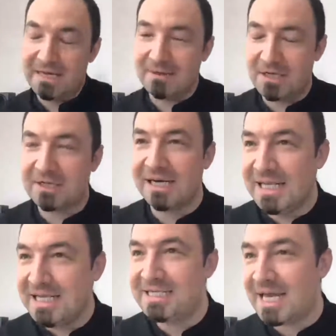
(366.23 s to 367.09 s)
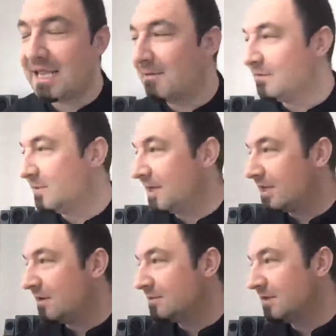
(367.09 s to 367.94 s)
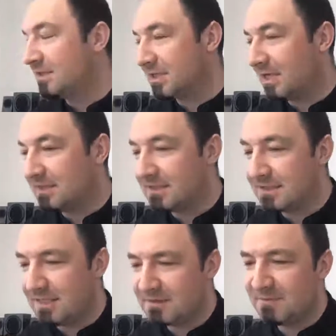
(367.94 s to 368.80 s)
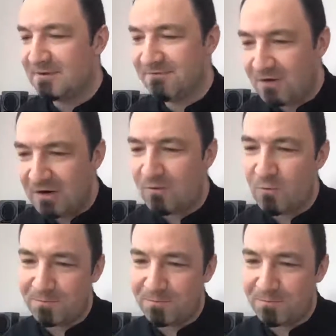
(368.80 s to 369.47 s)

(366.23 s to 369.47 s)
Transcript: but not the least element when it comes to design systems. But very